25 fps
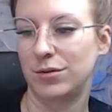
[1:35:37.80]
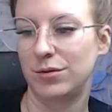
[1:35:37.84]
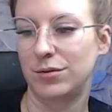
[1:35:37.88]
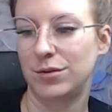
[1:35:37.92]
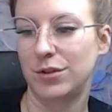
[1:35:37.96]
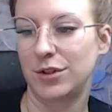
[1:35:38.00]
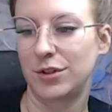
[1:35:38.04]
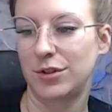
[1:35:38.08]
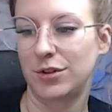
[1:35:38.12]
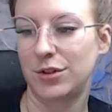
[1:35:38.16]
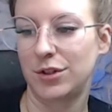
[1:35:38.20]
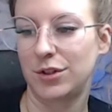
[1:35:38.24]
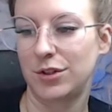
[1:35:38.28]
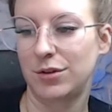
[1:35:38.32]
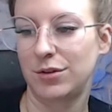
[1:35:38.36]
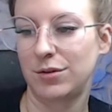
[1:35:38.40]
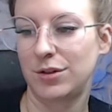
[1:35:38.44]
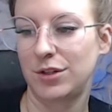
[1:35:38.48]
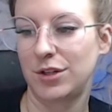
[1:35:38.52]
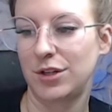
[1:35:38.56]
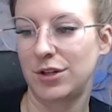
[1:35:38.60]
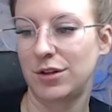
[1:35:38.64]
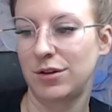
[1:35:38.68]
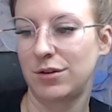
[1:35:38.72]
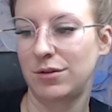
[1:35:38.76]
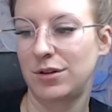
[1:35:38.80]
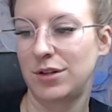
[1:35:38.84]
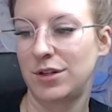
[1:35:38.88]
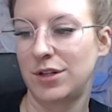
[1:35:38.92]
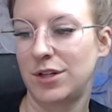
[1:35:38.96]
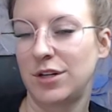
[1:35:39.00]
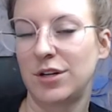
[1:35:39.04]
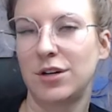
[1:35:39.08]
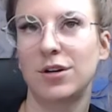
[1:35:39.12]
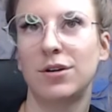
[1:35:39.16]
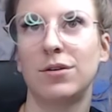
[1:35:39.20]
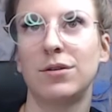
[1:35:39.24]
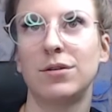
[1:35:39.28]
do, do, do,
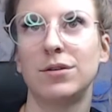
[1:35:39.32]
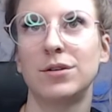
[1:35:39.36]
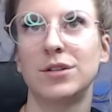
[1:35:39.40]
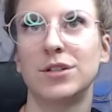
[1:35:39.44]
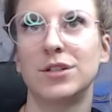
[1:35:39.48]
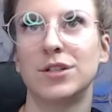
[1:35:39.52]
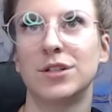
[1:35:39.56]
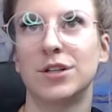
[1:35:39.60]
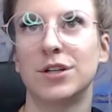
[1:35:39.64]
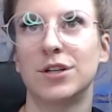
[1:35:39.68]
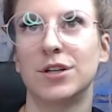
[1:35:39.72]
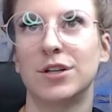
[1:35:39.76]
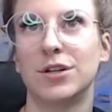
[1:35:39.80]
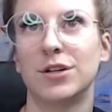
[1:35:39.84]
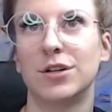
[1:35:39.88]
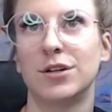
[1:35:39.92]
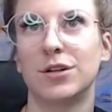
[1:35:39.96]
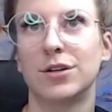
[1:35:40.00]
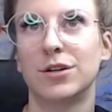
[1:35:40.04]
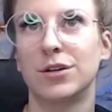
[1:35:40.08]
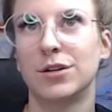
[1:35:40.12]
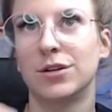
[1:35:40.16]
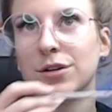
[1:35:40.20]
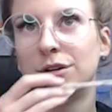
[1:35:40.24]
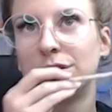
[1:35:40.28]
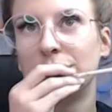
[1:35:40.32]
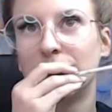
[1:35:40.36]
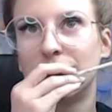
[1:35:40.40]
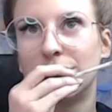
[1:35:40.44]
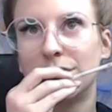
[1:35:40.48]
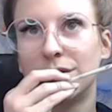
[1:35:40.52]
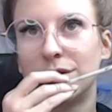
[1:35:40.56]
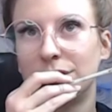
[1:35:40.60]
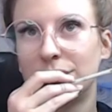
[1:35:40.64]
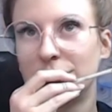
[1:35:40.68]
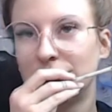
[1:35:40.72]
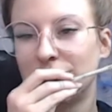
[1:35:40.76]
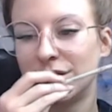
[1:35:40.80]
do, do.
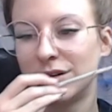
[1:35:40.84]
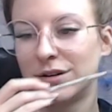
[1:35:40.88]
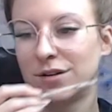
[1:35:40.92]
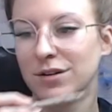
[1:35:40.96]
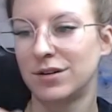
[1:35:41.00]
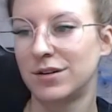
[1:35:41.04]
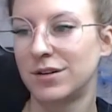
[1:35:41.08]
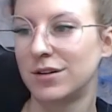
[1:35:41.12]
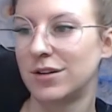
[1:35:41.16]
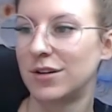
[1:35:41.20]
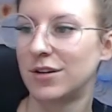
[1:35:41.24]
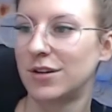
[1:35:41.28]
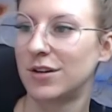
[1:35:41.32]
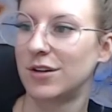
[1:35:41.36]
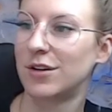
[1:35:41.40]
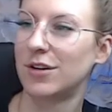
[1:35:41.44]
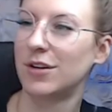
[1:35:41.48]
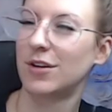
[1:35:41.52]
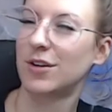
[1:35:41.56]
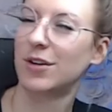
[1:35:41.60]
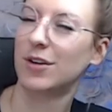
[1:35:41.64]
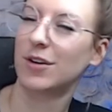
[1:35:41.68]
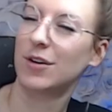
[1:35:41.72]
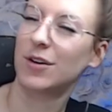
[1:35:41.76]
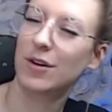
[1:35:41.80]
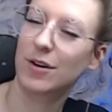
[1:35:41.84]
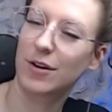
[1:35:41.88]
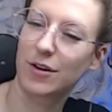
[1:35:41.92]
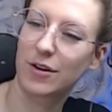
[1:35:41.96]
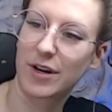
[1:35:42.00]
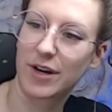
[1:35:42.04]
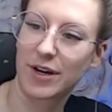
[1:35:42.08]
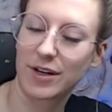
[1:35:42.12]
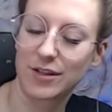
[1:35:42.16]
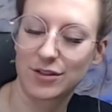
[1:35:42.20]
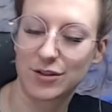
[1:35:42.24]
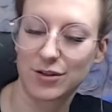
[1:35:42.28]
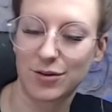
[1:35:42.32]

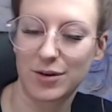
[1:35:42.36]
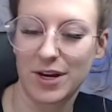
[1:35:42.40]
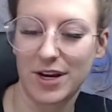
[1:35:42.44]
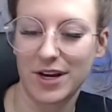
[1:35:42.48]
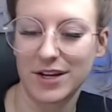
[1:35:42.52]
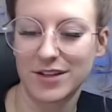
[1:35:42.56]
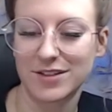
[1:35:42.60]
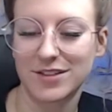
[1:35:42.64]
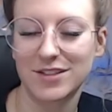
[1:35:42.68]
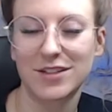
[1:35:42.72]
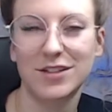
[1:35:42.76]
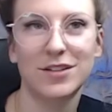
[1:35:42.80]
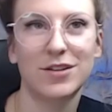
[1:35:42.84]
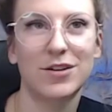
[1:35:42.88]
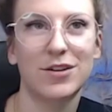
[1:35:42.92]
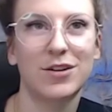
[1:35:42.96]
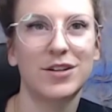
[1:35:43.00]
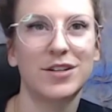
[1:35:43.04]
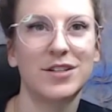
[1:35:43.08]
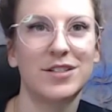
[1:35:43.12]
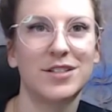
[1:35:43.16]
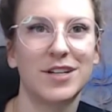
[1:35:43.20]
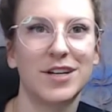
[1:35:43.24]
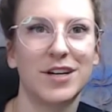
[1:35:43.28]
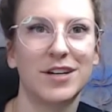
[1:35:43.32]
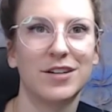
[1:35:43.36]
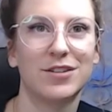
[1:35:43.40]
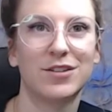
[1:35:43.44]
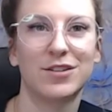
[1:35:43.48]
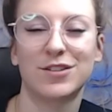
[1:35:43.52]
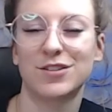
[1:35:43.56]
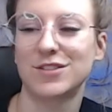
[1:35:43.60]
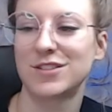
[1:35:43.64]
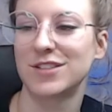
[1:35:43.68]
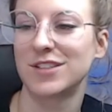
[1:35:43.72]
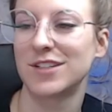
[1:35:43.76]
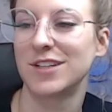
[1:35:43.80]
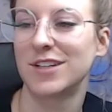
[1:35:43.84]
Okay, so Kenzie's already sent
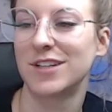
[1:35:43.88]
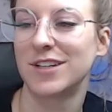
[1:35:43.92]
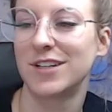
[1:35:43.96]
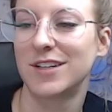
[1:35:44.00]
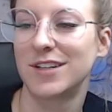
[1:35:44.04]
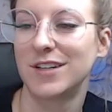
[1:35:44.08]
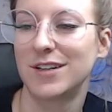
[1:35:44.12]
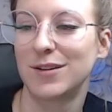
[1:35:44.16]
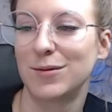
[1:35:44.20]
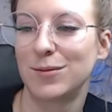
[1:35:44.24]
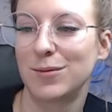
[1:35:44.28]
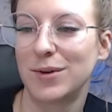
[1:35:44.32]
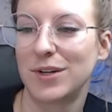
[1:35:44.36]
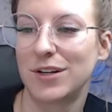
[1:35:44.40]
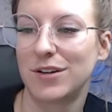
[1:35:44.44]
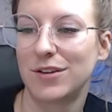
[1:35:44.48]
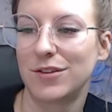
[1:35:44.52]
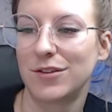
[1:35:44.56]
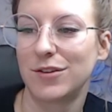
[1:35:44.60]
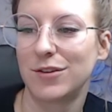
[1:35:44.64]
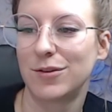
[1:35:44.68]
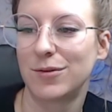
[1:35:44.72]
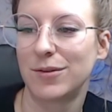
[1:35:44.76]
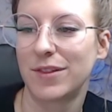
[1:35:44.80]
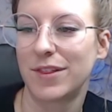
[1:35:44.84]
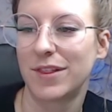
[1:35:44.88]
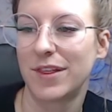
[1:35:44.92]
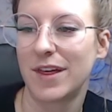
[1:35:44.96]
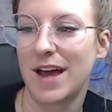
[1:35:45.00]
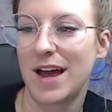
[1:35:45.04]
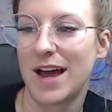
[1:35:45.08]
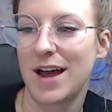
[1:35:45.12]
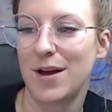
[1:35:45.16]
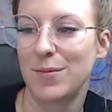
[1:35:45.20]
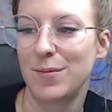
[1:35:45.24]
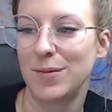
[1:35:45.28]
hers in, and we all know what that